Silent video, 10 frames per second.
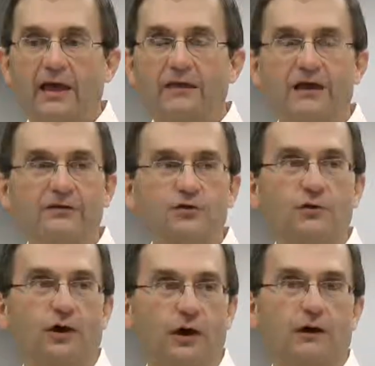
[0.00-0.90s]
And then as you
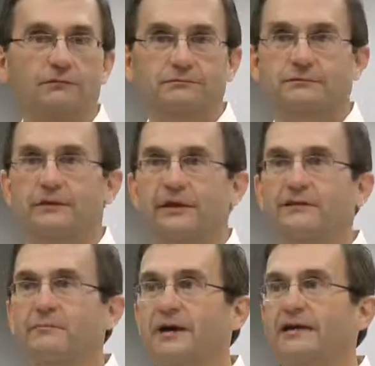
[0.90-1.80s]
recall, in
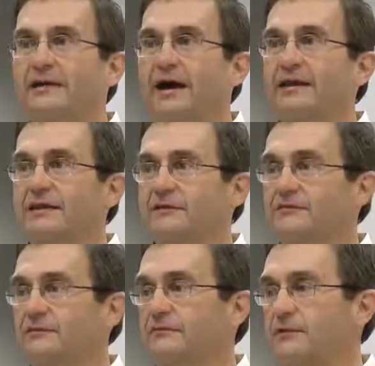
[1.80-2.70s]
the
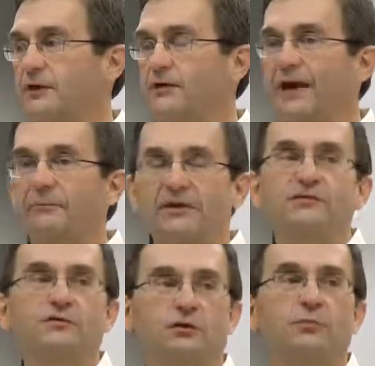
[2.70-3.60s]
mid-90s, you know, that
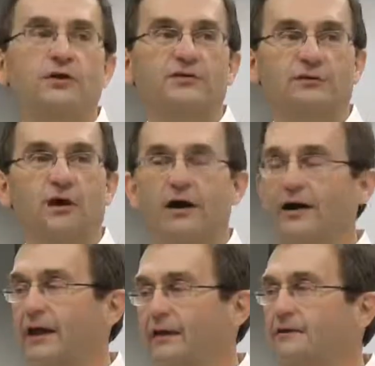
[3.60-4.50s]
business was pretty
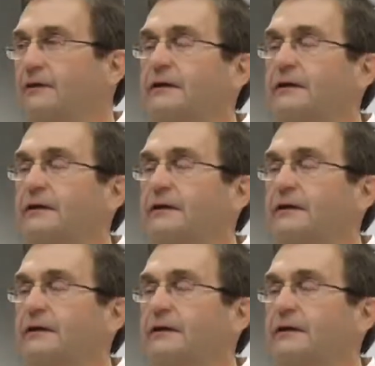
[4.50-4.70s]
strong and